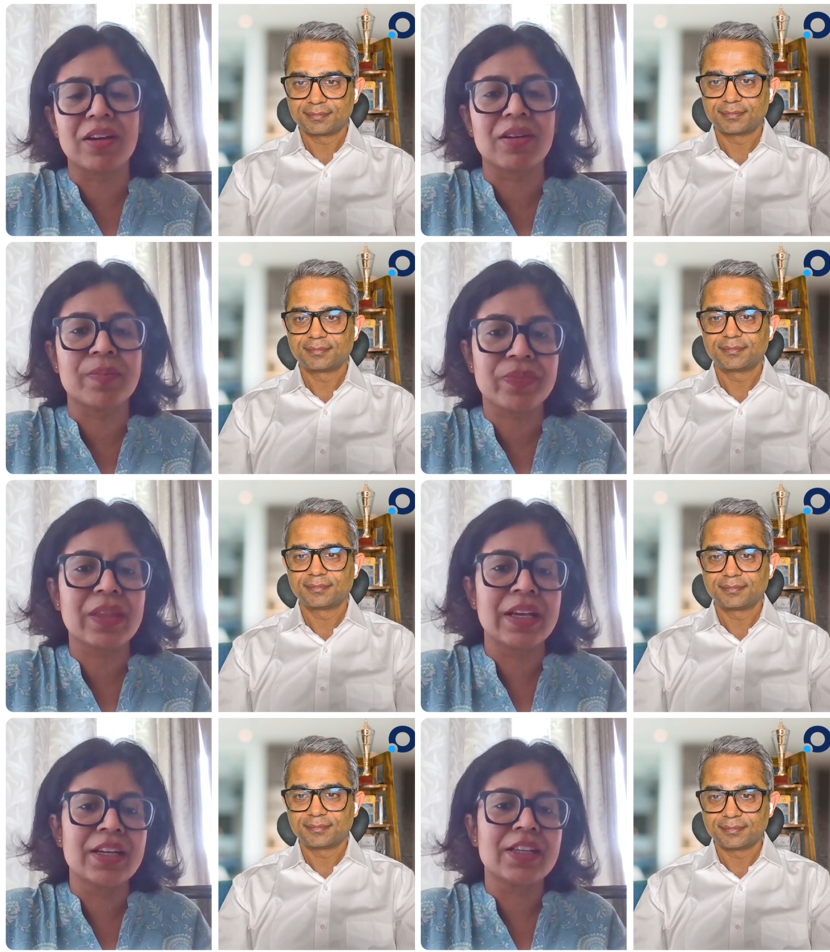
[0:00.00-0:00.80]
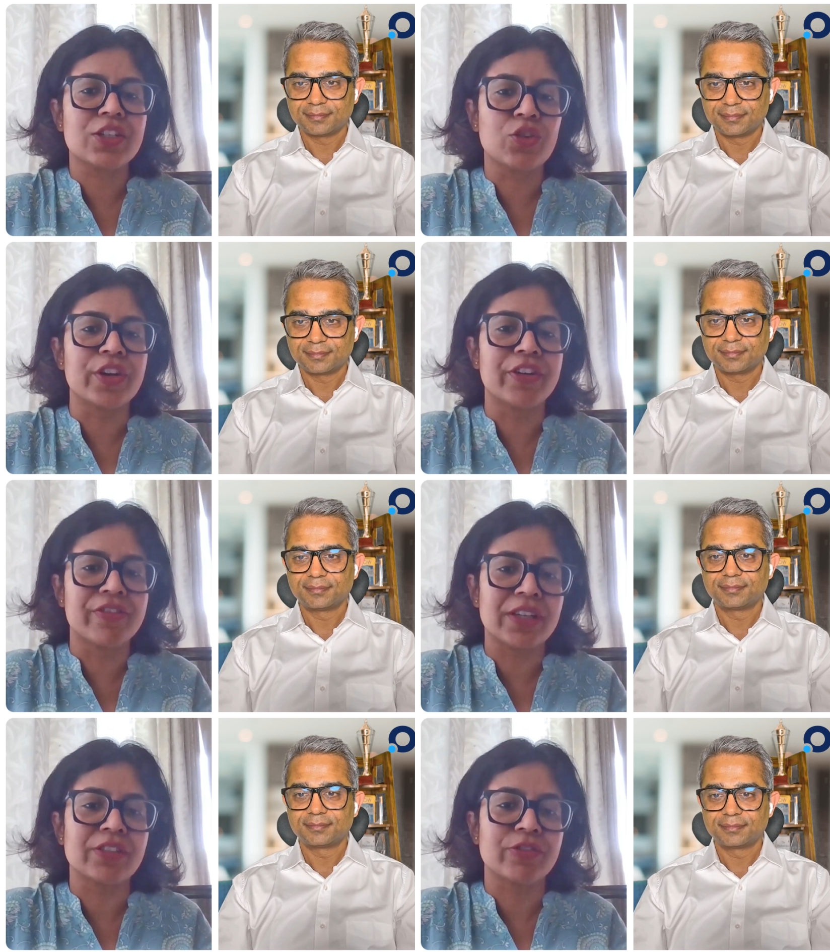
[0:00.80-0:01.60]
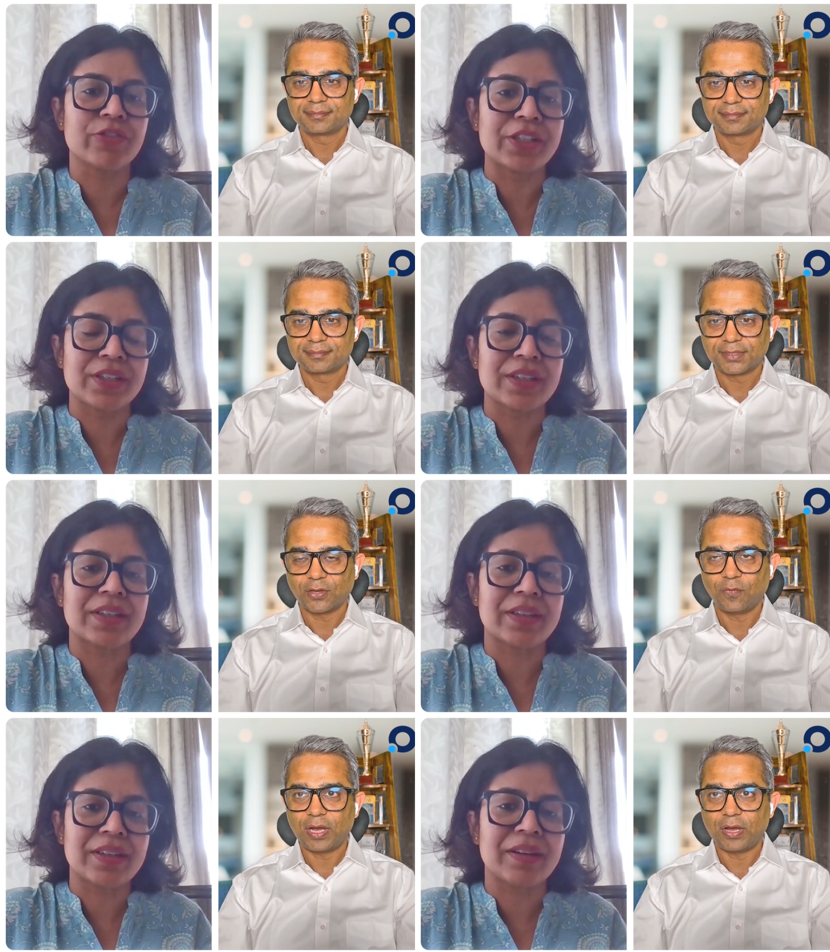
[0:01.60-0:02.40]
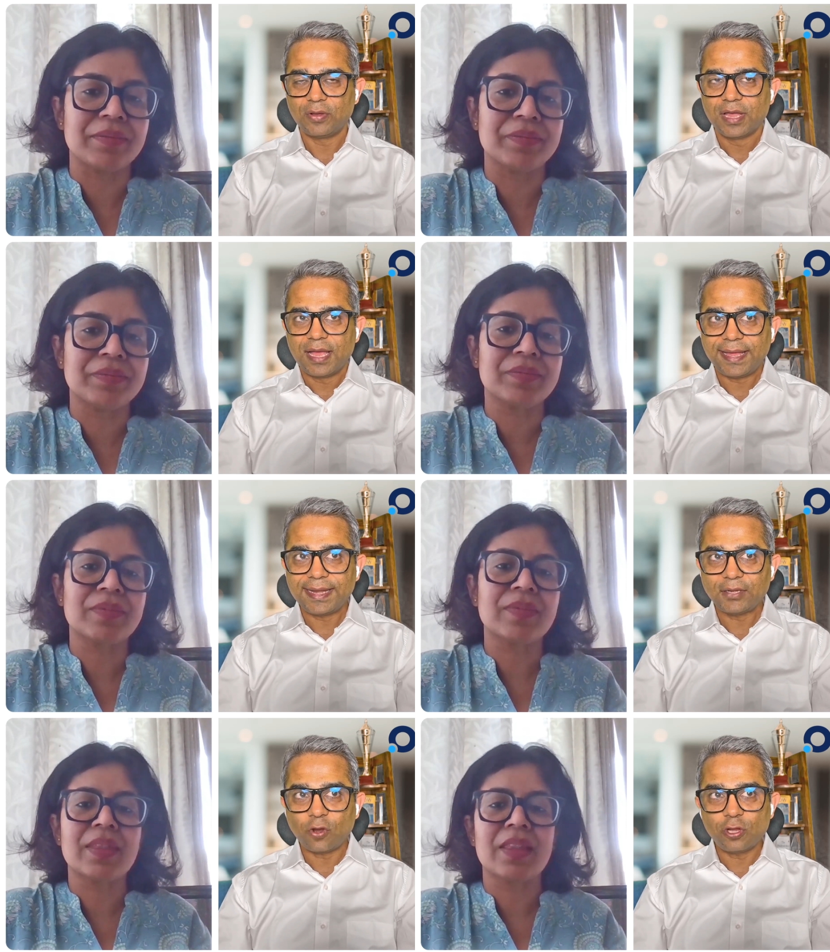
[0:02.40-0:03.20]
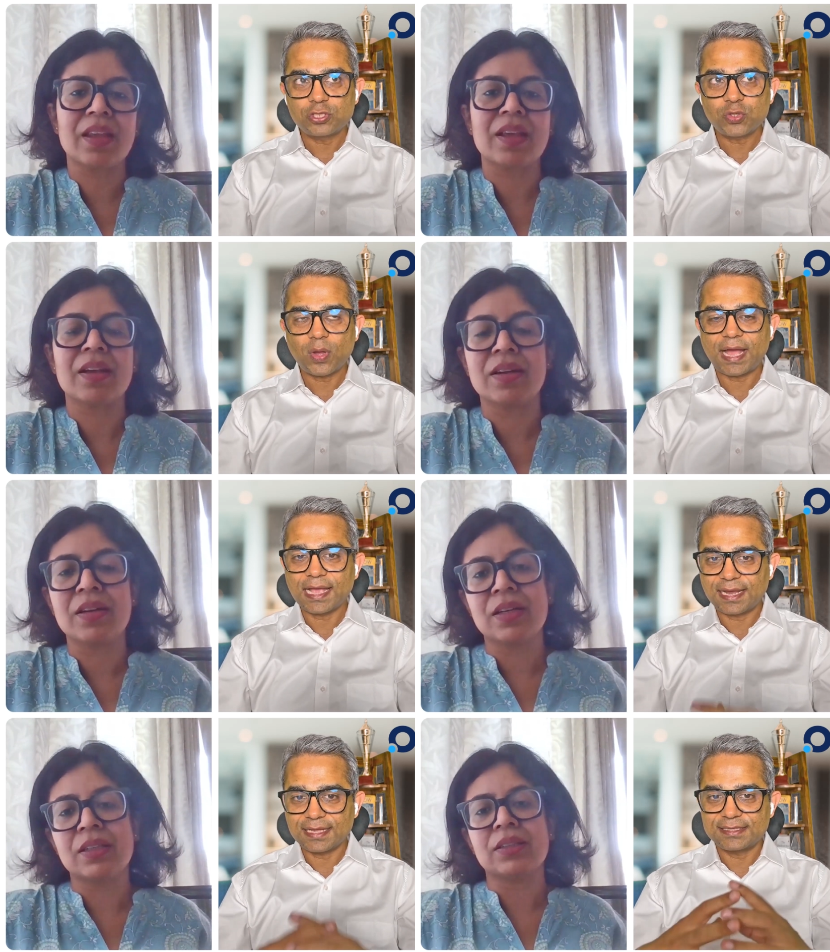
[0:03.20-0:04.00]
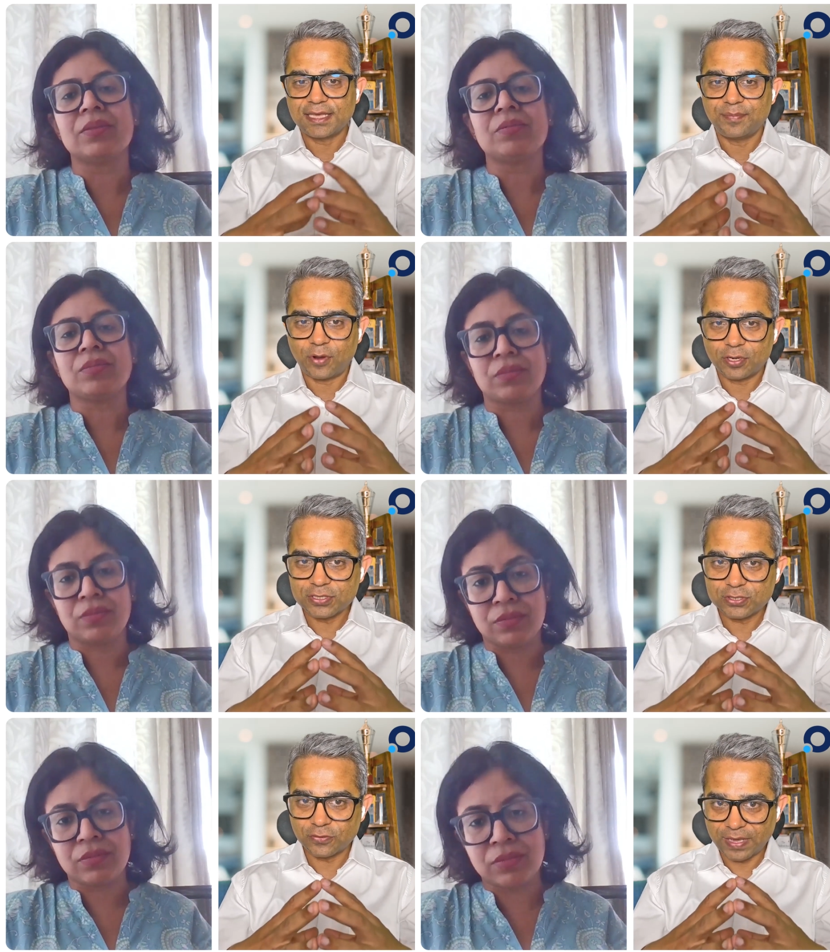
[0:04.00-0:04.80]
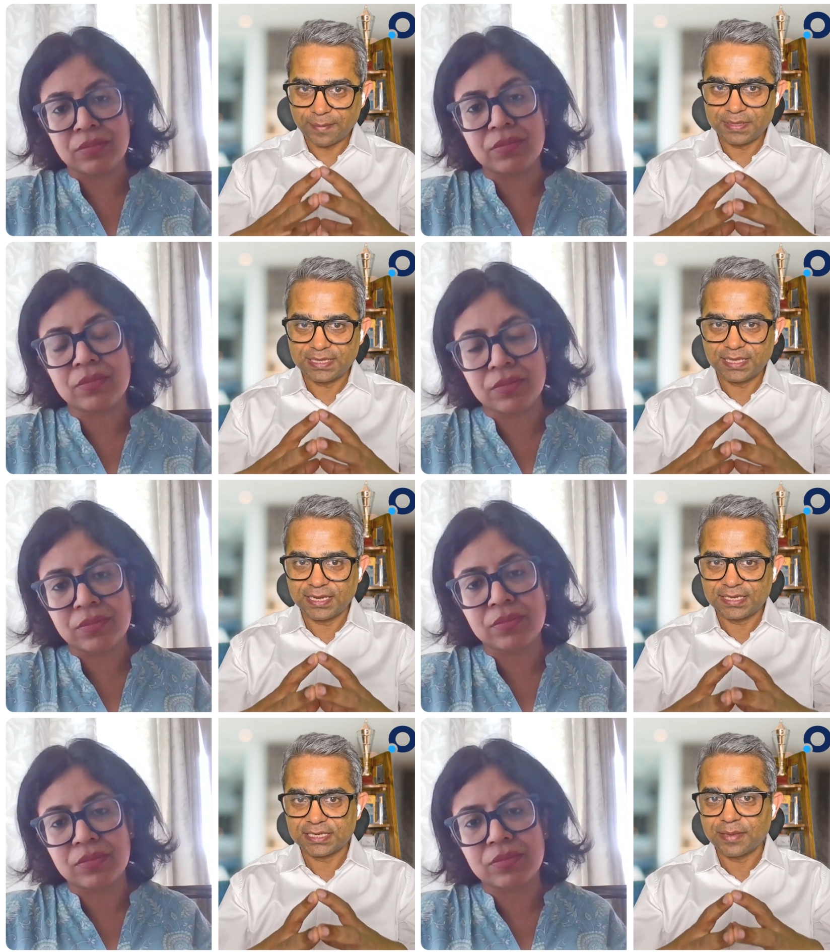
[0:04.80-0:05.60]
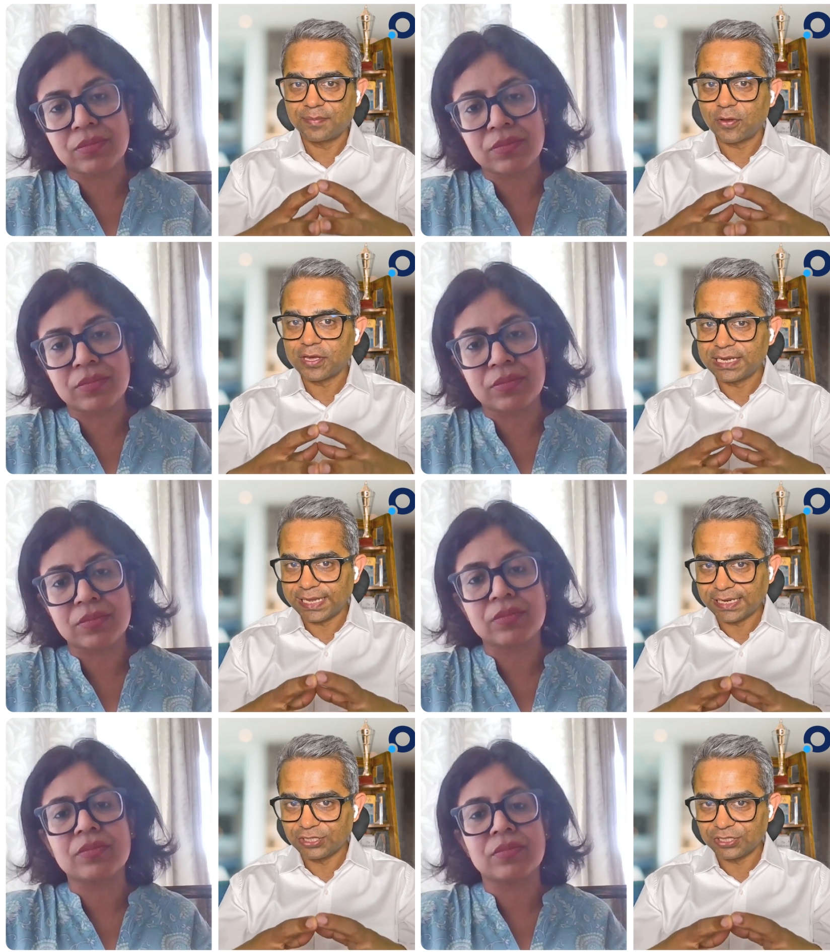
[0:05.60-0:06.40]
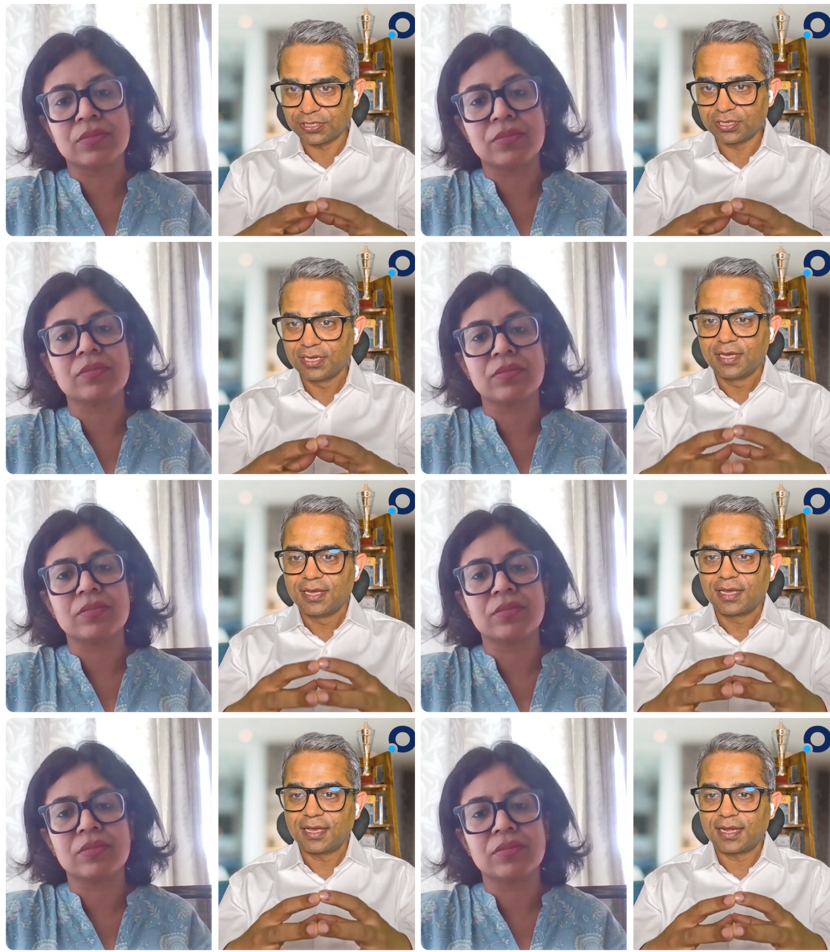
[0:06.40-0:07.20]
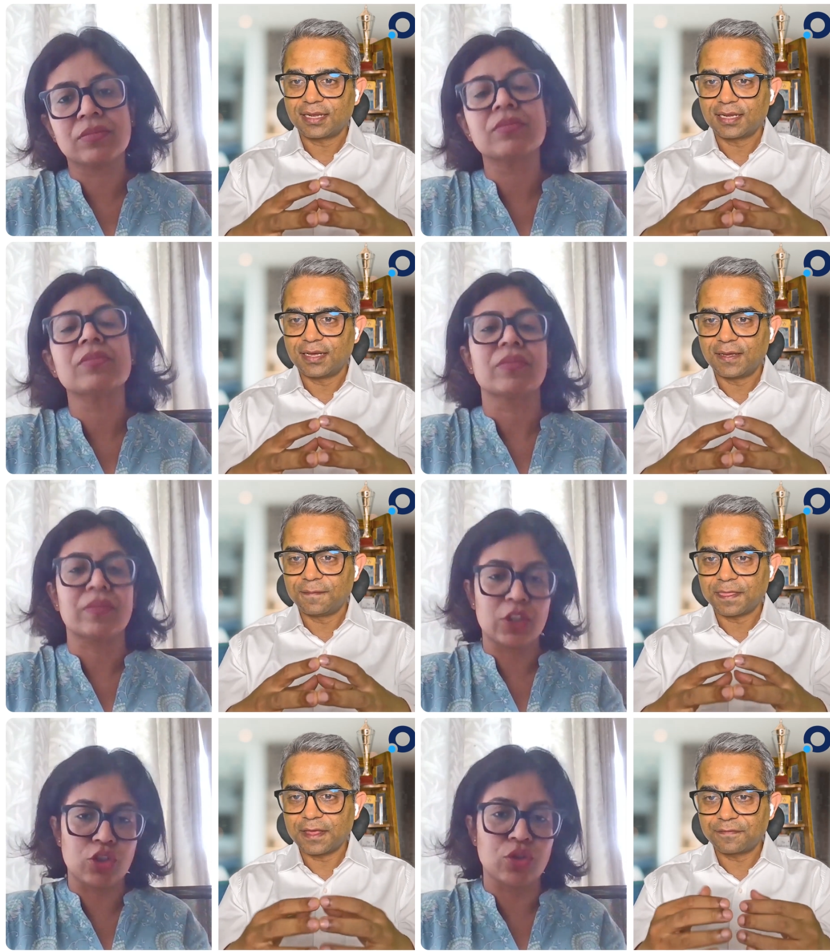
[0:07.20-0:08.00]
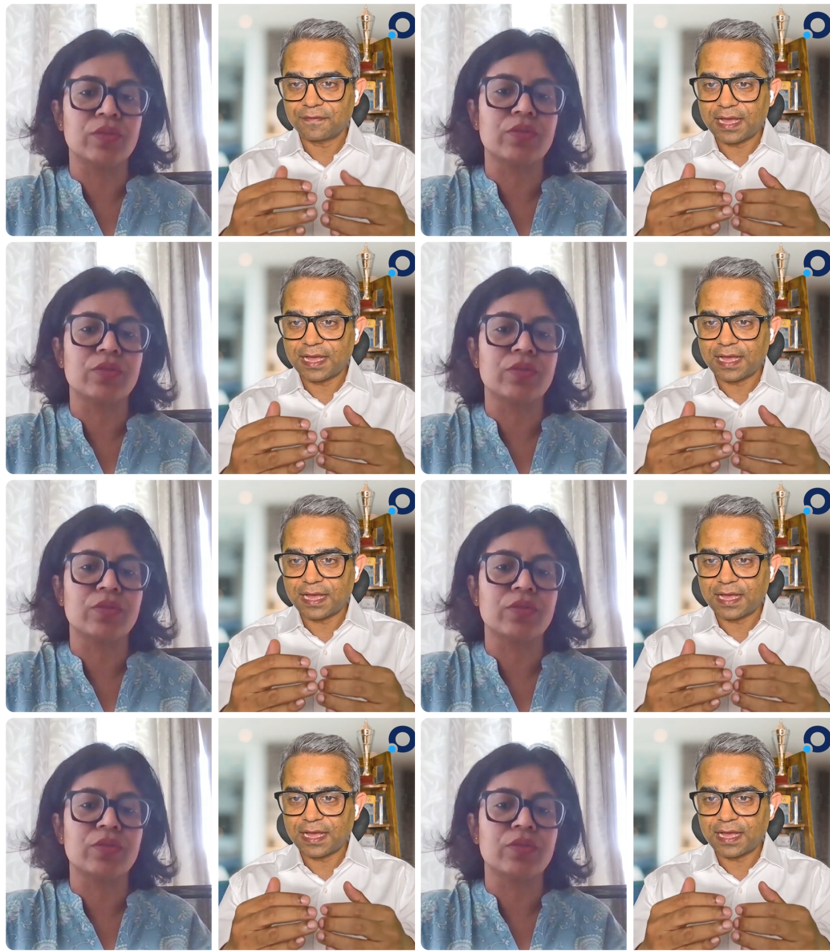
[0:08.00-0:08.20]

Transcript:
Speaker 1: um, story of transformation.
Speaker 2: Wow. And it also highlights the importance of empathy in just employee retention. Correct. Um, if